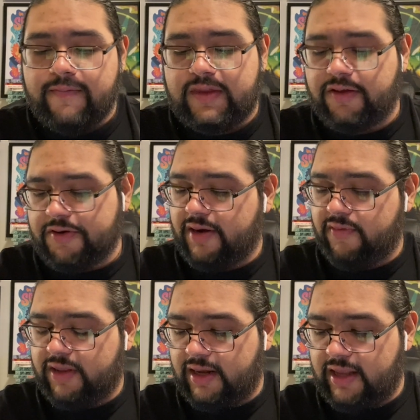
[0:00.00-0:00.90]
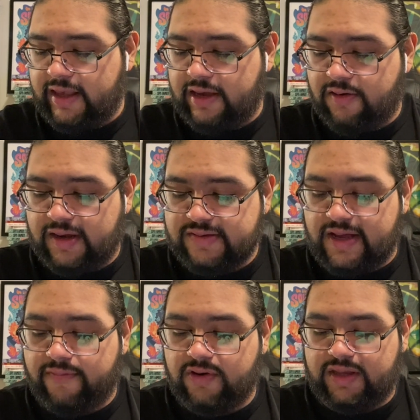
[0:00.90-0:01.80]
The other cover that I like here is
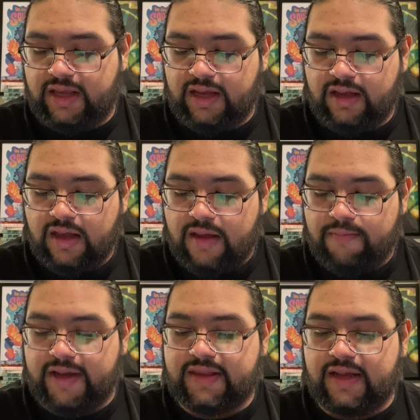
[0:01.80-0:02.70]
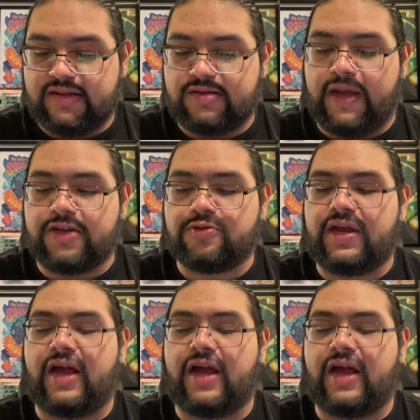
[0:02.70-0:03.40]
cover D by Dennis Medry.